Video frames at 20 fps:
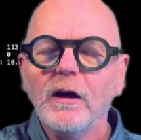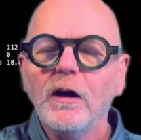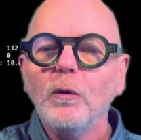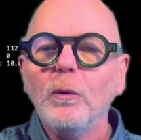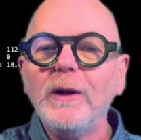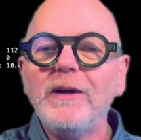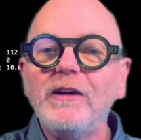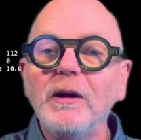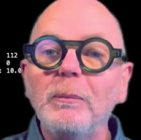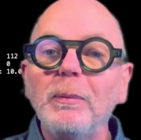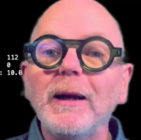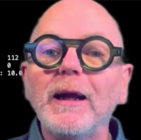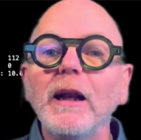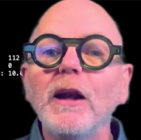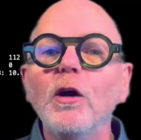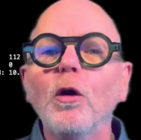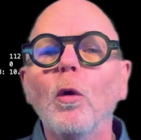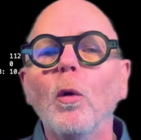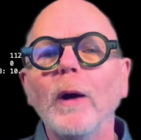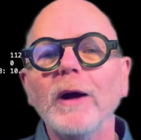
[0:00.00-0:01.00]
We
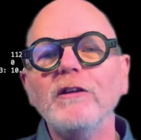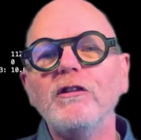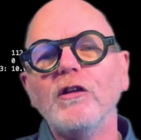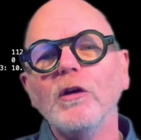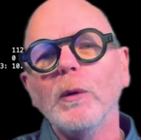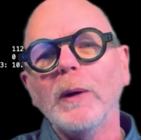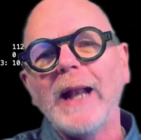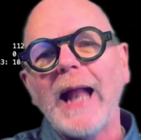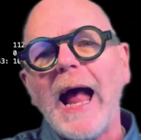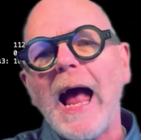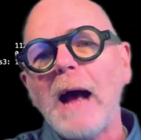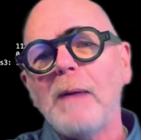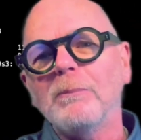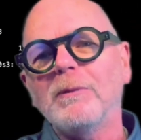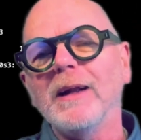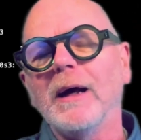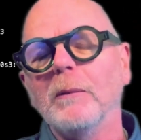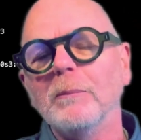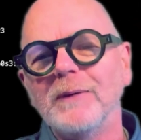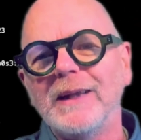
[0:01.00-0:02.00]
typically always do an
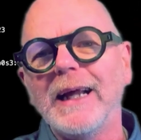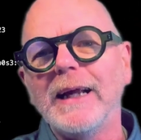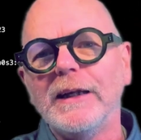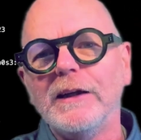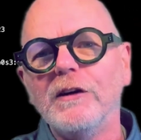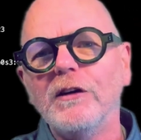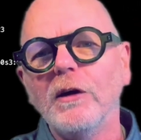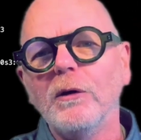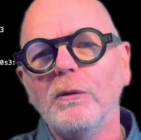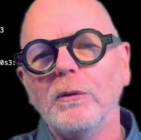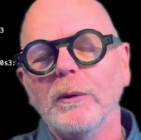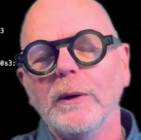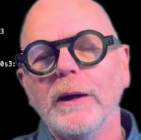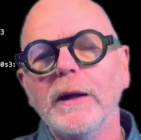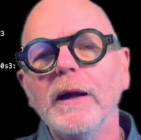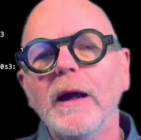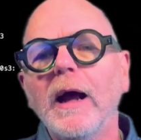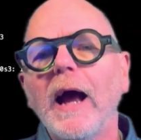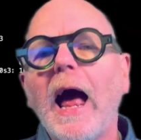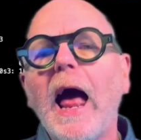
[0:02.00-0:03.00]
apt update, don't
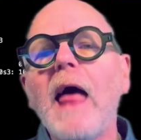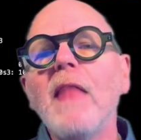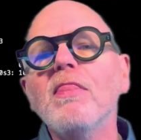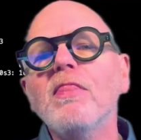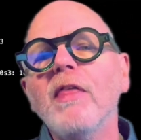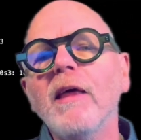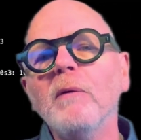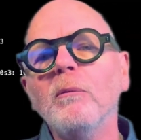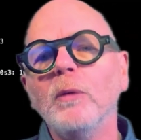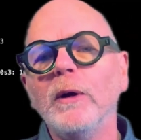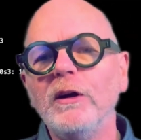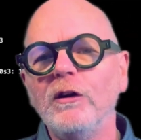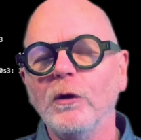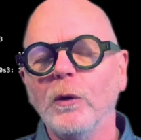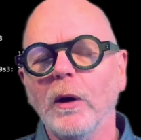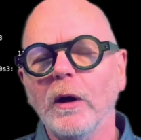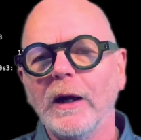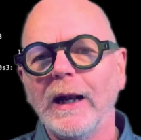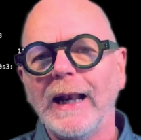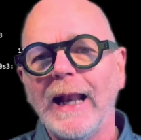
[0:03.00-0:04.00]
we? And then we
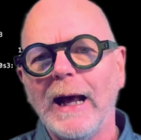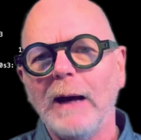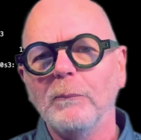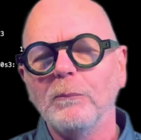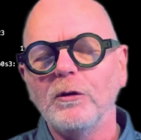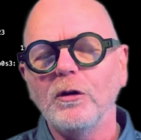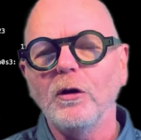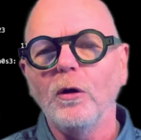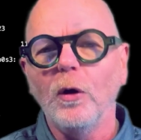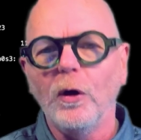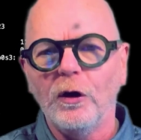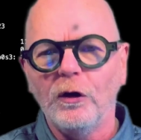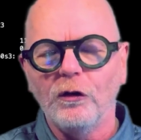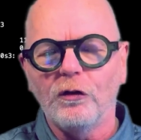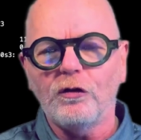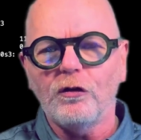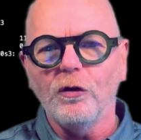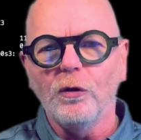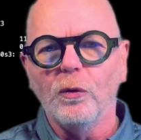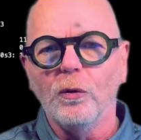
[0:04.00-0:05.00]
do an apt
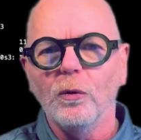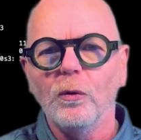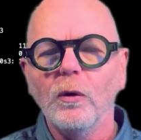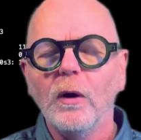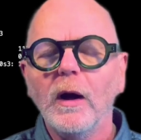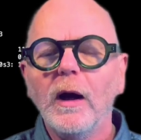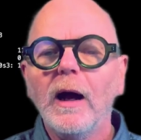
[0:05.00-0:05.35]
install.